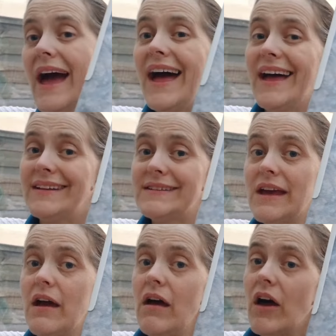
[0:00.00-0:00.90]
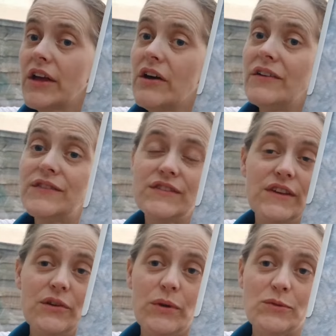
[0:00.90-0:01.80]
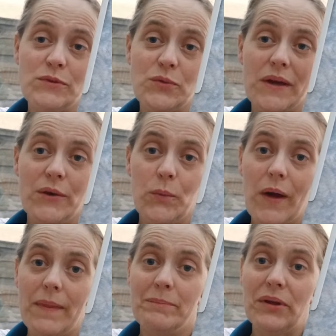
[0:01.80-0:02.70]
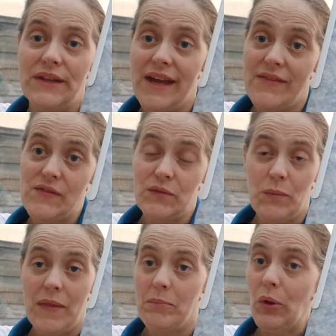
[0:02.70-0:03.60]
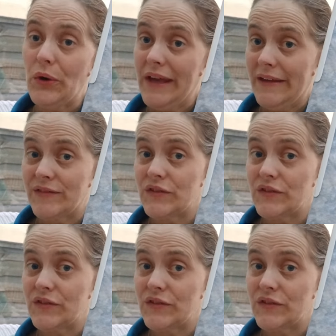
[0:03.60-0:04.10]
and I can't distinguish between where the bunny ends and where the block is.